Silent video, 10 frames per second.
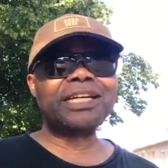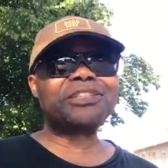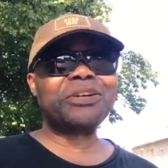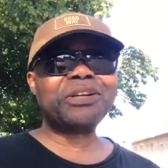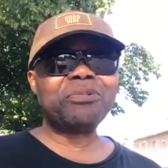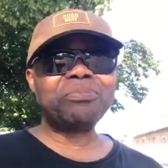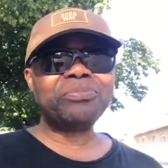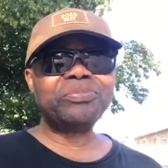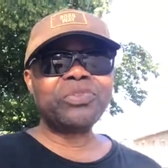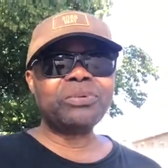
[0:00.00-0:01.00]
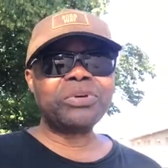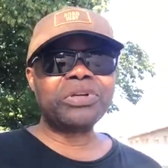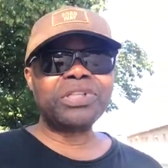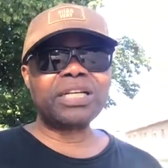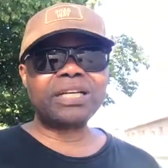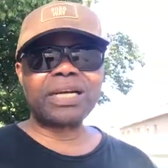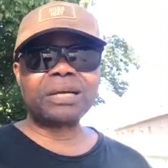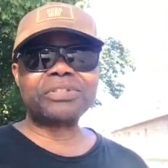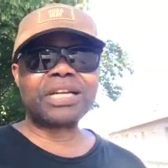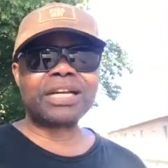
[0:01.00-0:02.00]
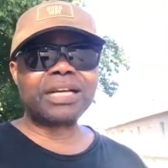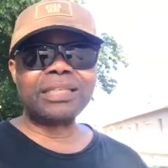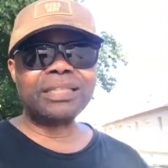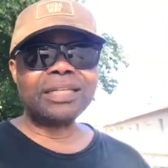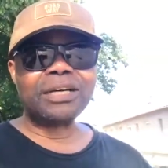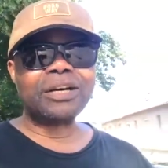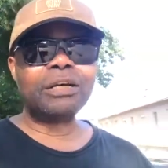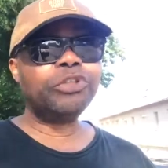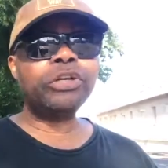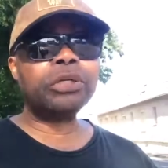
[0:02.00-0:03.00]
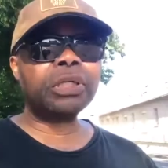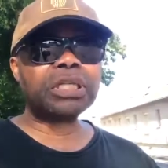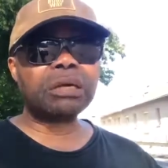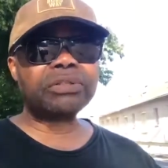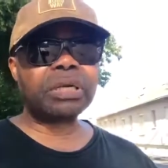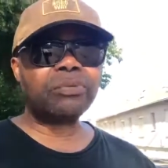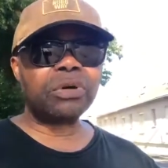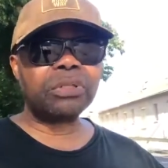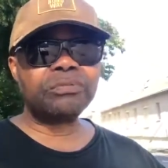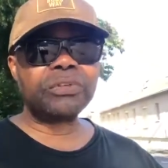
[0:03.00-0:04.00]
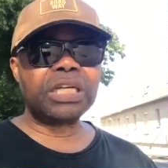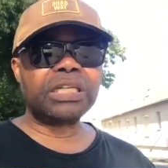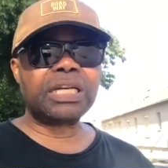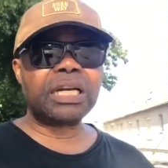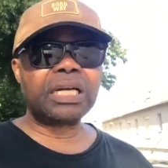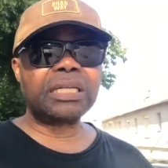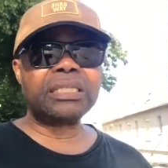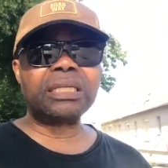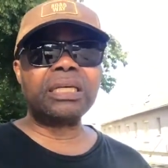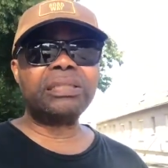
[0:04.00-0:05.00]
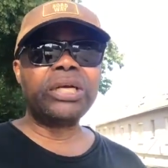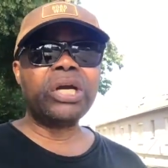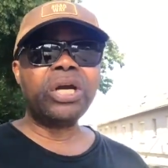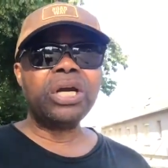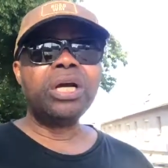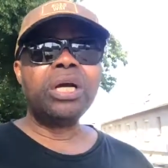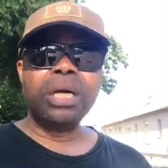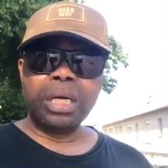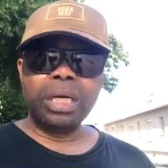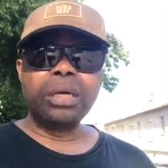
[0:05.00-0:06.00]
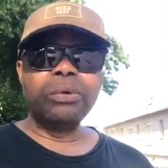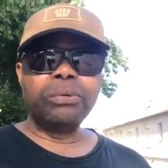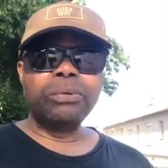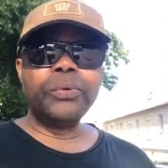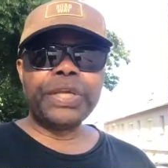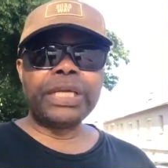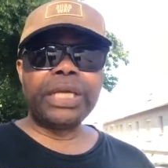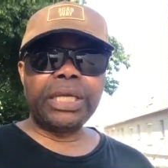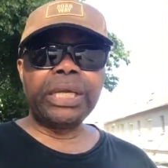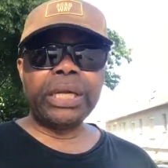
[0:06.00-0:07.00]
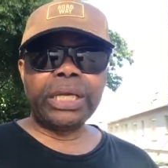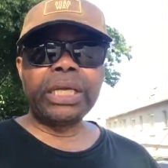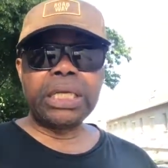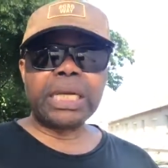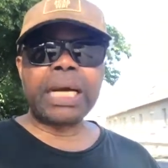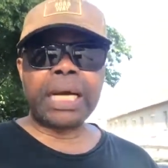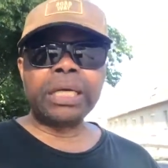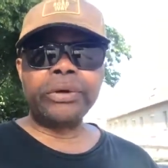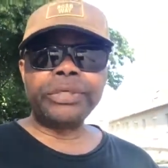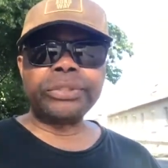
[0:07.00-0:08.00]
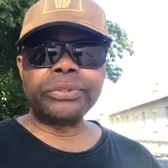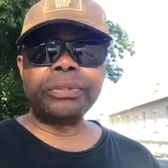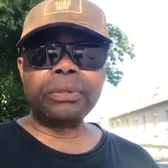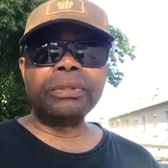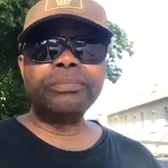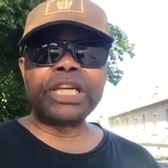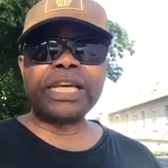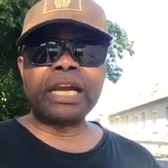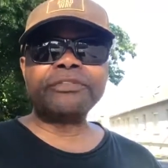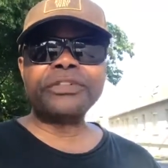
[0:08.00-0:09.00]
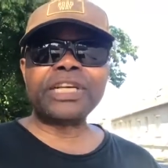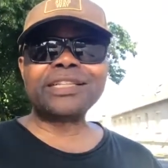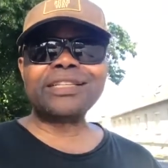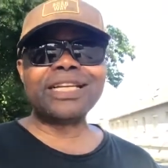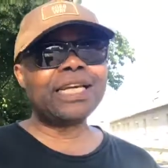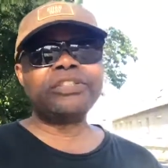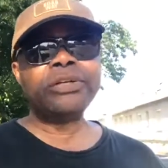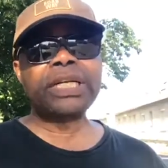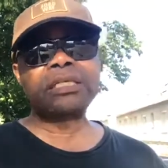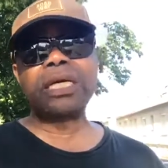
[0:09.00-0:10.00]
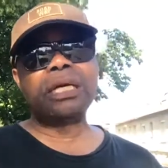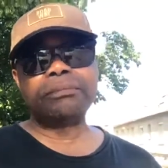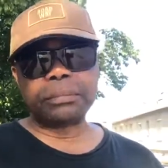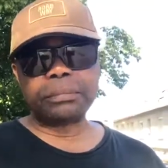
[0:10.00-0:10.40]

I saw him, one uh, Hausa guy. Uh, no, no, not Hausa, one Fulani guy. He said, we are going to be careful next time. That's not next time.